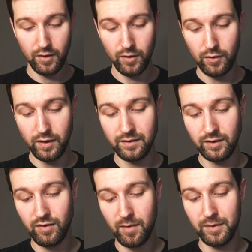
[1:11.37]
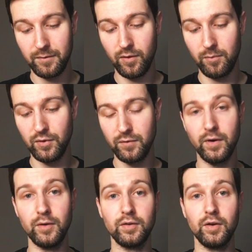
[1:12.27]
or you can grab it from your
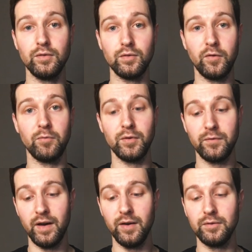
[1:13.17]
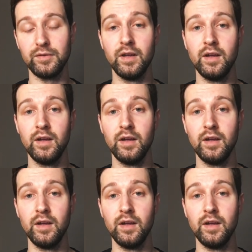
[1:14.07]
photos or from your files.